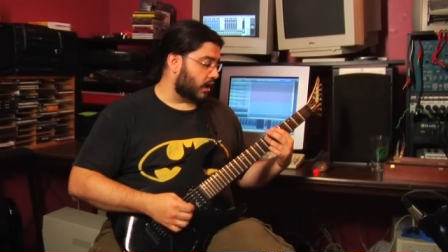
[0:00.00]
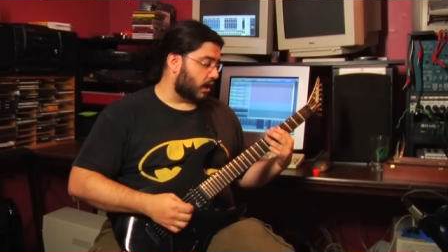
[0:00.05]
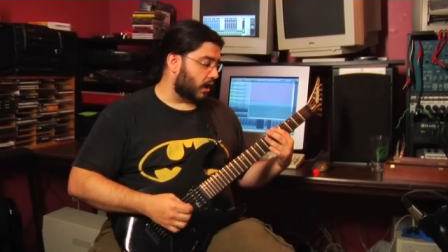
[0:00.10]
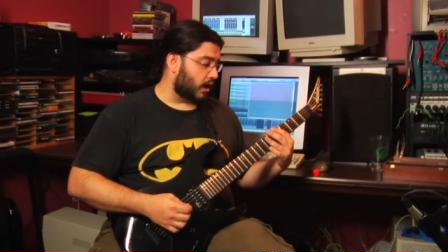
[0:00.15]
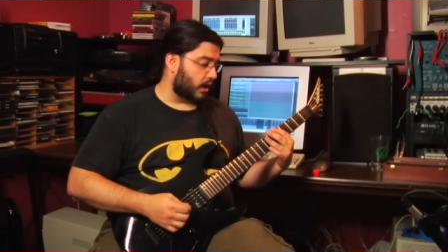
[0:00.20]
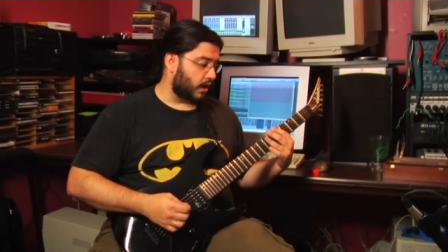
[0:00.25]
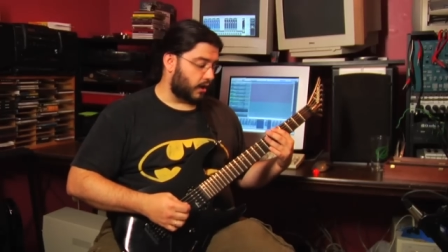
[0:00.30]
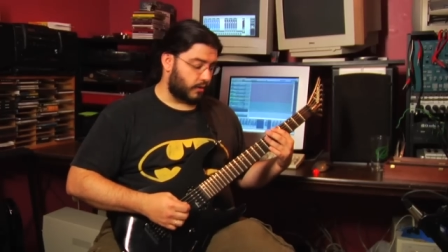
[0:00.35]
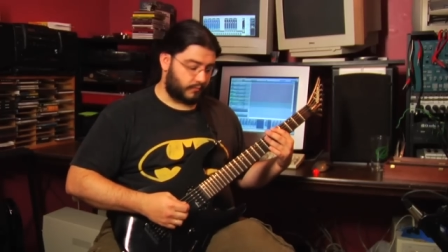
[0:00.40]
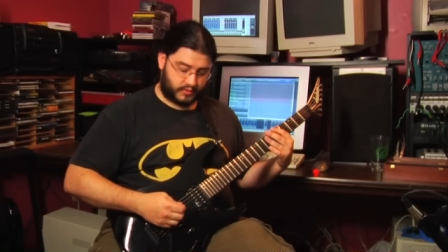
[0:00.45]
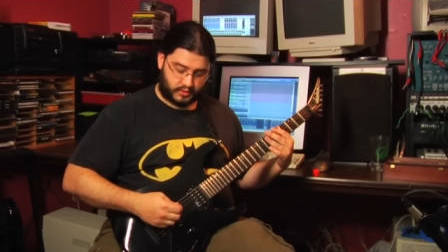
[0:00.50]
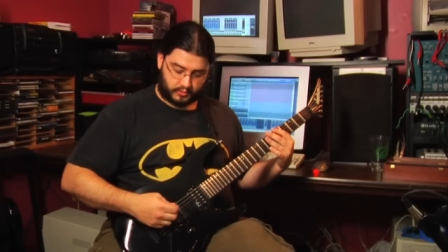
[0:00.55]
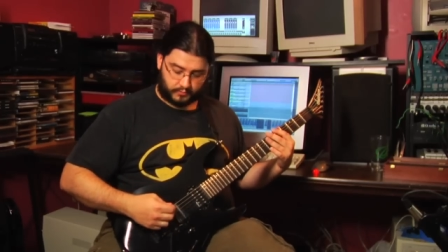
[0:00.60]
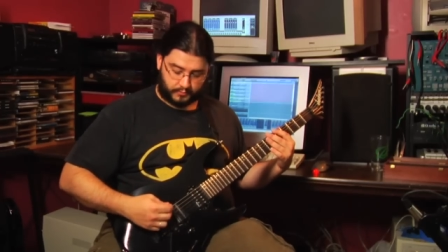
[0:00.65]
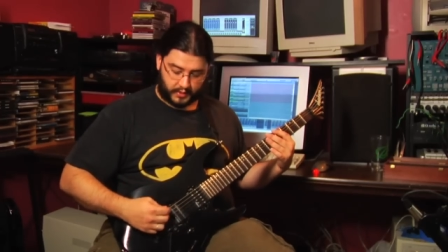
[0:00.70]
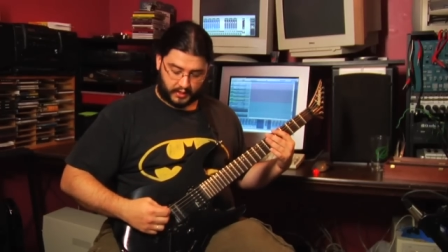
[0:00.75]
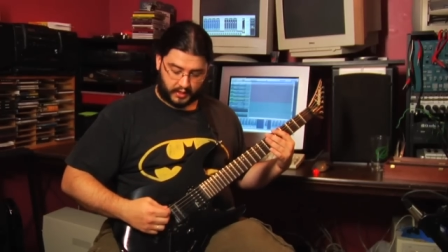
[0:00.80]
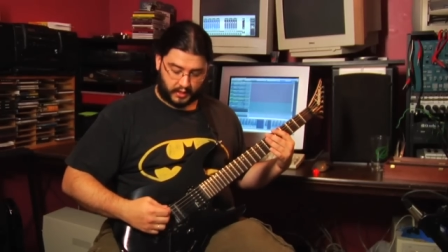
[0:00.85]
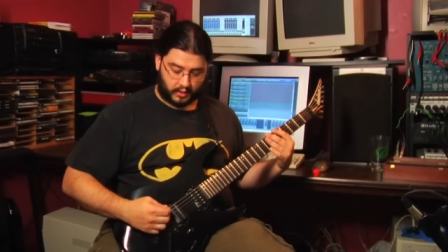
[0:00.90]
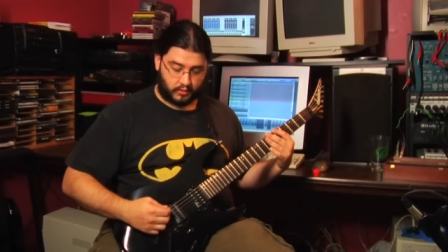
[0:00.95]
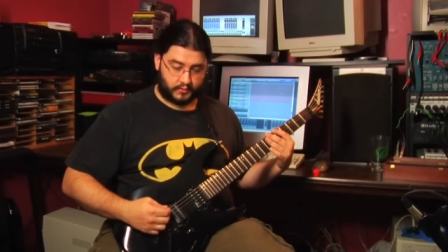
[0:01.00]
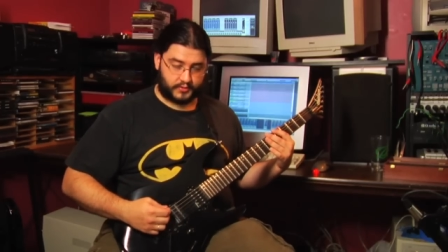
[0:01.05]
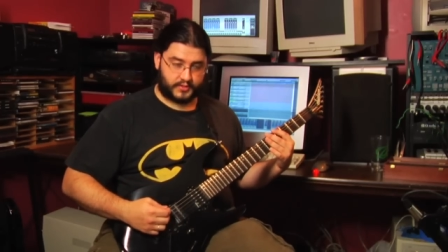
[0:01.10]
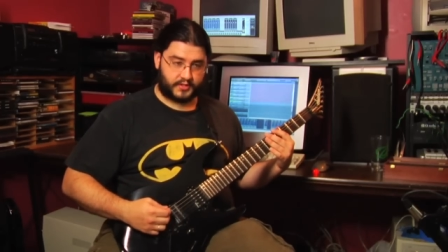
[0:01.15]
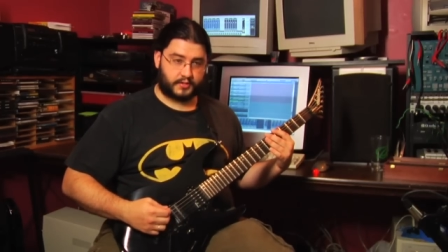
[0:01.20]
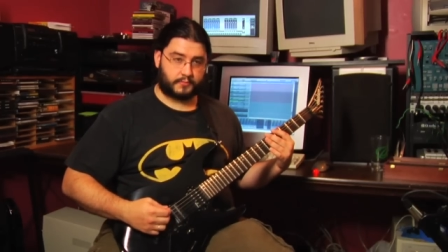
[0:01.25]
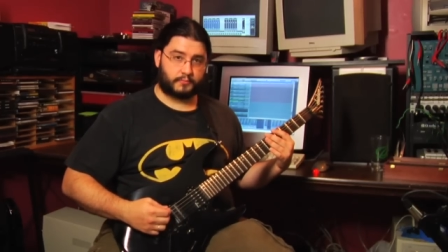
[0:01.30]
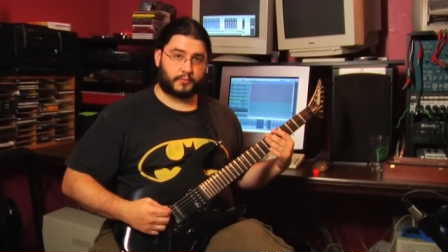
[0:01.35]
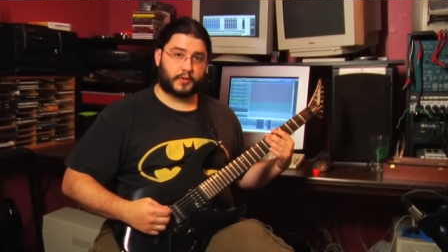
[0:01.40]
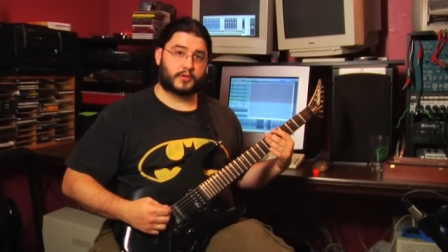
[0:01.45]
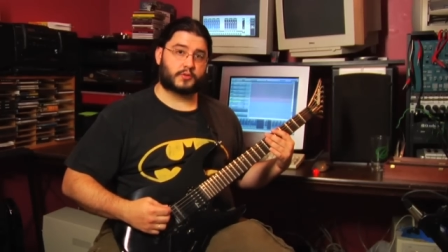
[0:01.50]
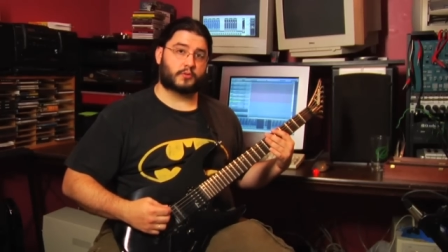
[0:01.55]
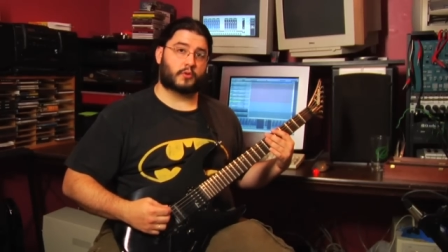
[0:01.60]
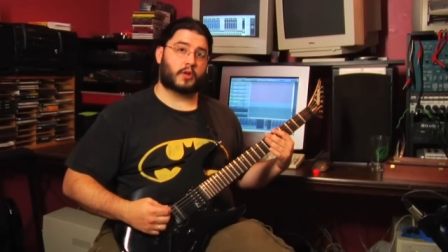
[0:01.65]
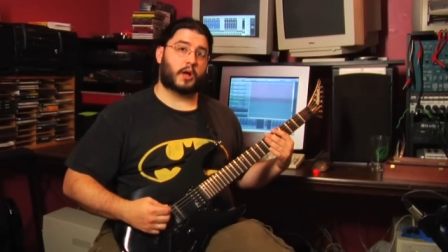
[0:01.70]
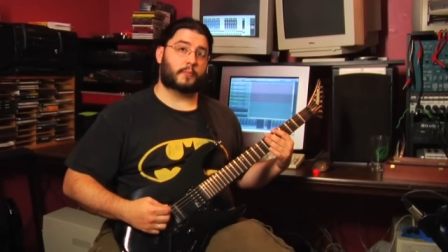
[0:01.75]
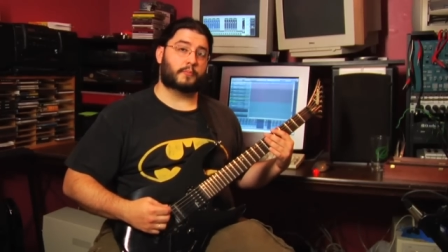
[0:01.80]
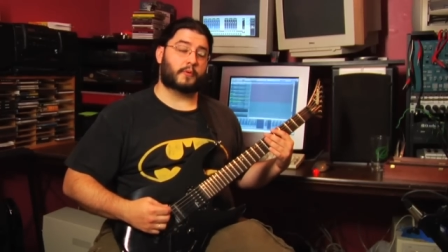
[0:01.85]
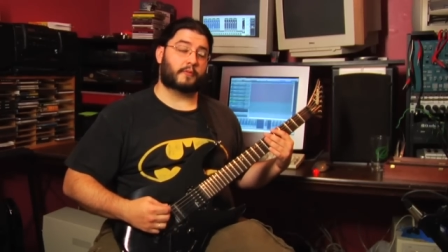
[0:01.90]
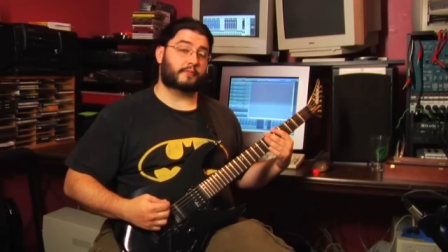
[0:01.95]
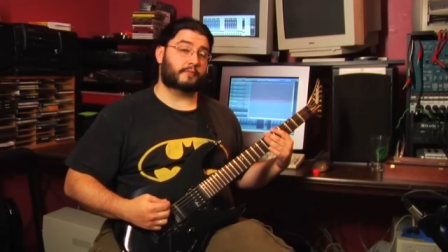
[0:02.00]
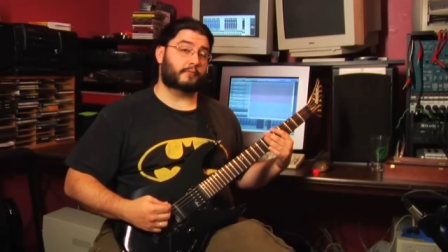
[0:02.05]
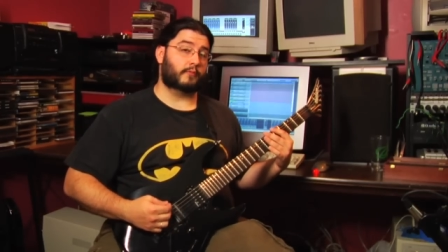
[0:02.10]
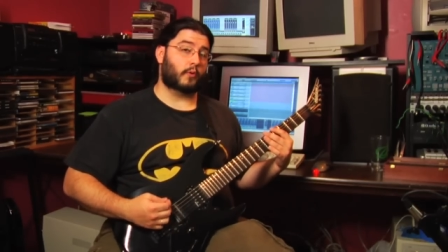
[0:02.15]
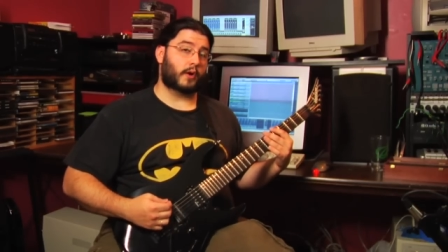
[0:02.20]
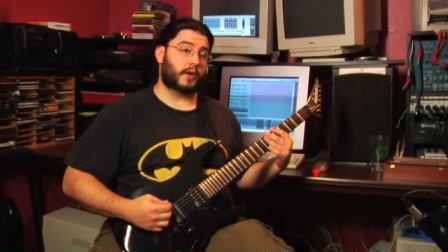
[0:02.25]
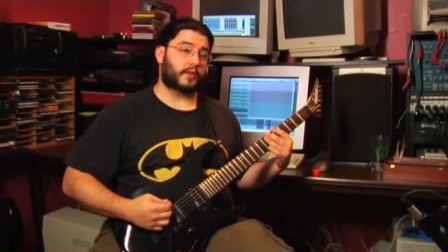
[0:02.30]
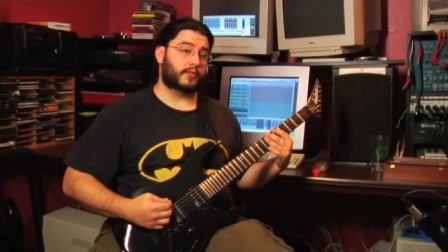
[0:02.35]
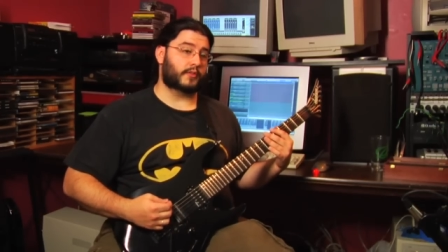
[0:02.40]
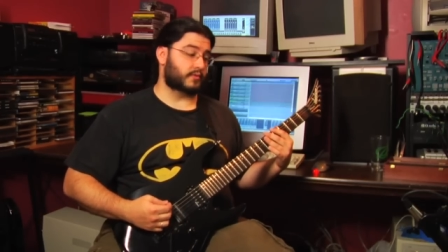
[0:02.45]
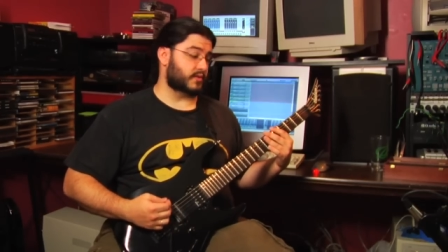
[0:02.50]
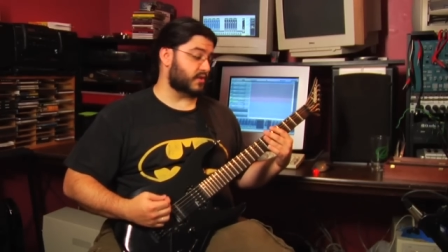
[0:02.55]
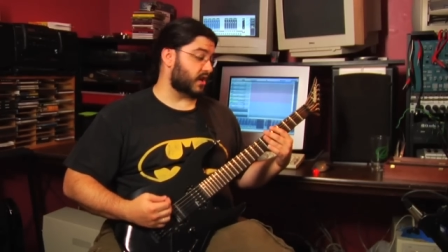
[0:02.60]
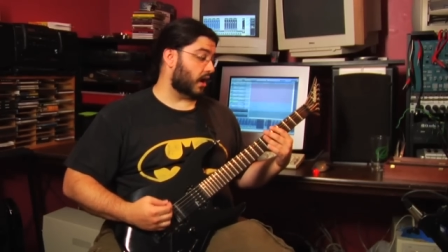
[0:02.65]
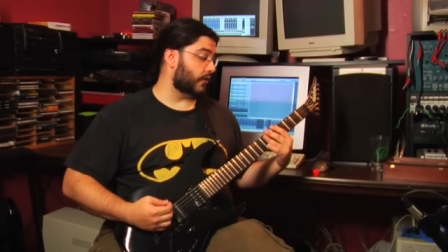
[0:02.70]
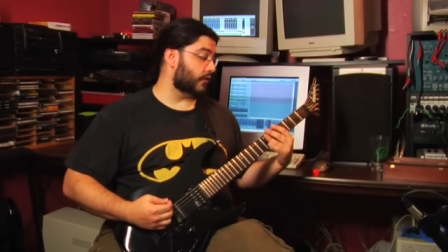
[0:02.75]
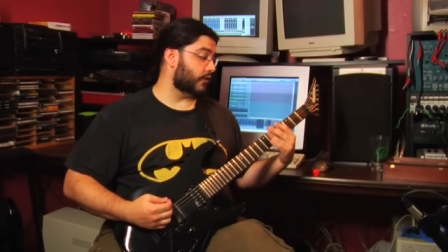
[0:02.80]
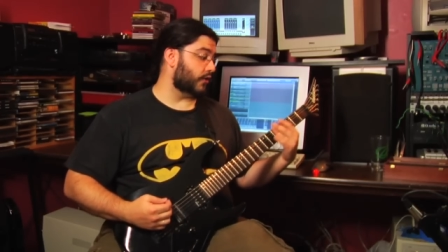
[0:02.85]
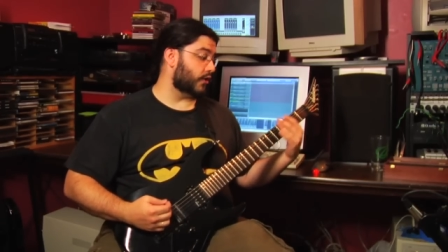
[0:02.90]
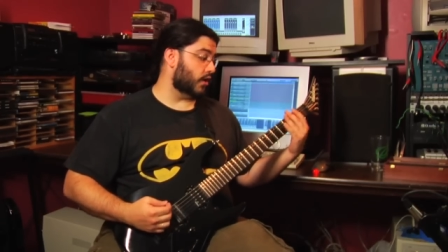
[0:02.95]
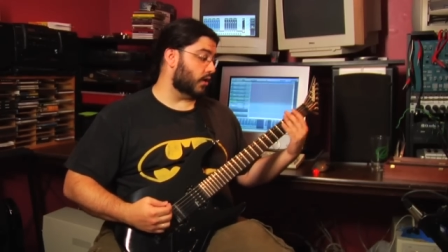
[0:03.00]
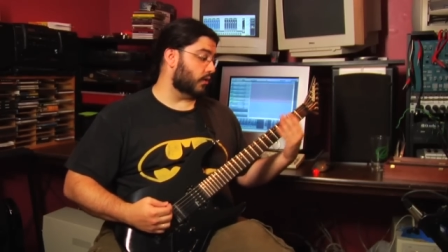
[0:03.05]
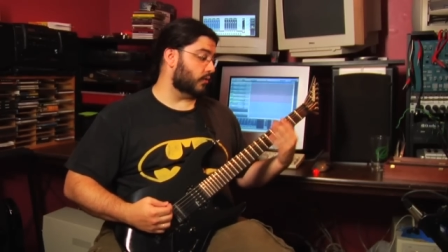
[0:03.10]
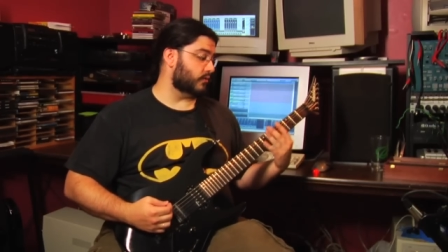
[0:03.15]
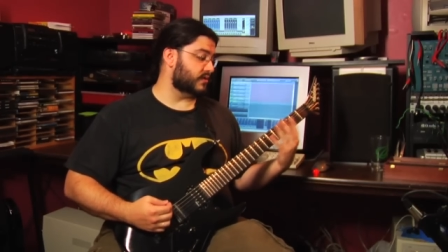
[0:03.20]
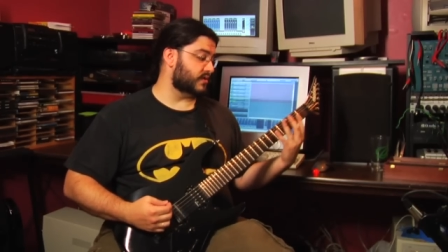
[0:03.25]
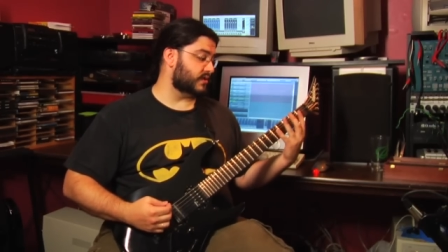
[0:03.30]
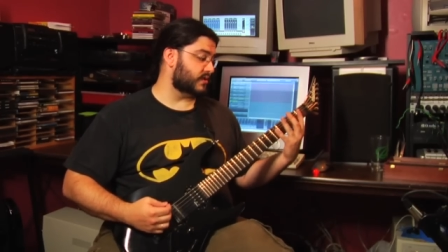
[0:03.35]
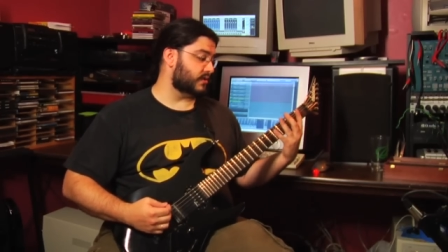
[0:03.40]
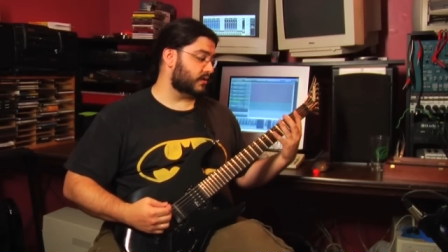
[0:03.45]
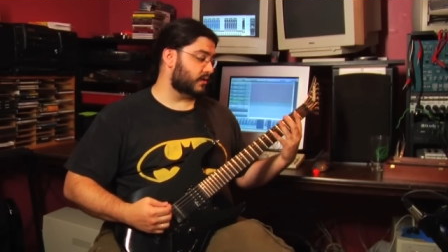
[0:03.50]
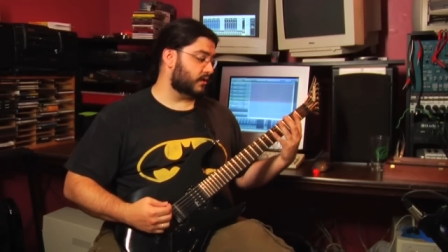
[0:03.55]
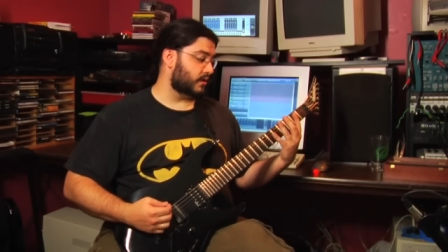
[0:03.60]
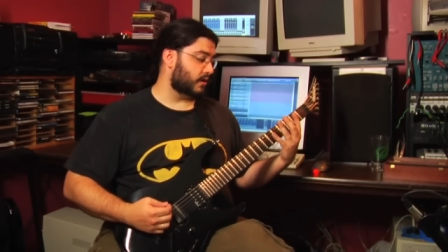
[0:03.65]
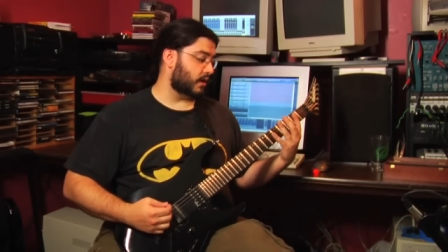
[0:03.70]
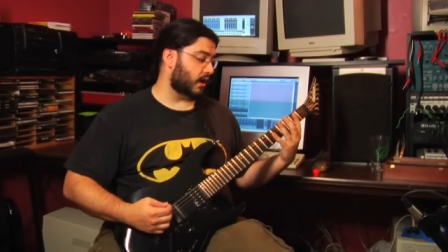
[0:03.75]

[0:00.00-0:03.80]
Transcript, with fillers: Um, so picking closer to the bridge will help avoid those other nodes